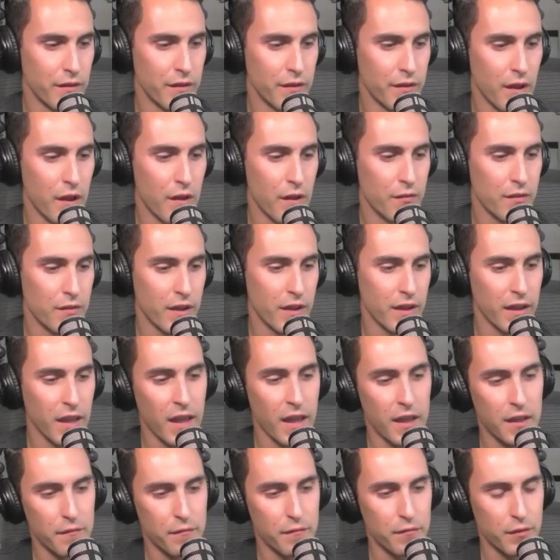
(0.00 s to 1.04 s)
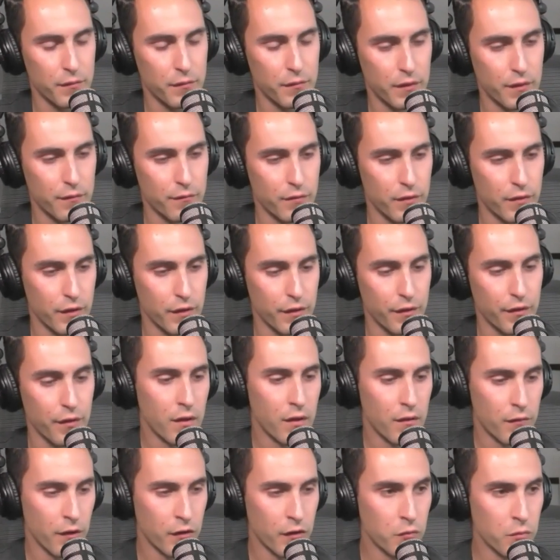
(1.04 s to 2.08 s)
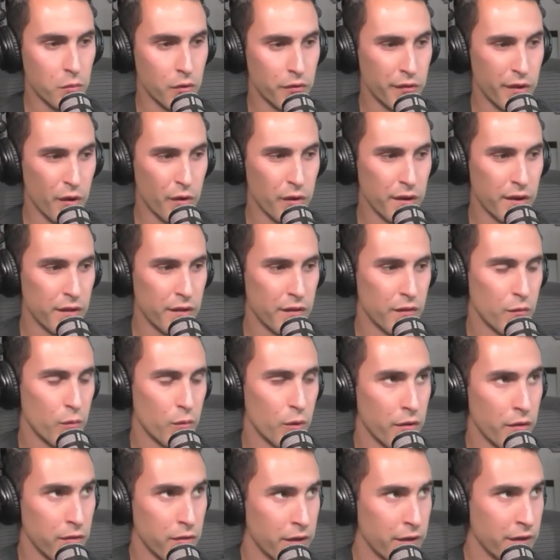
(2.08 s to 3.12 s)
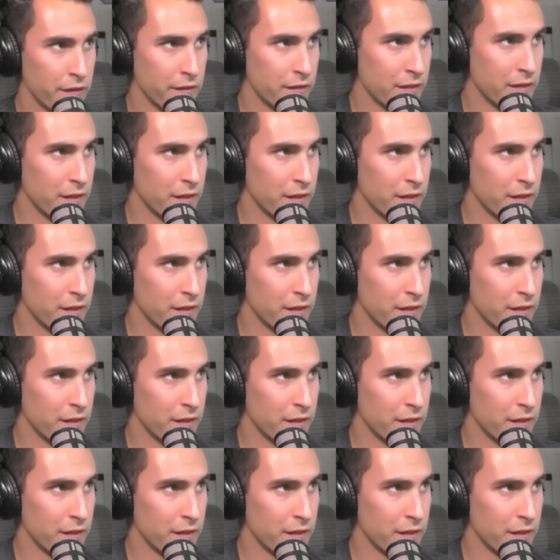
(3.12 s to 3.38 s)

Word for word: of saying, hey, if the if the fungible token is worthless,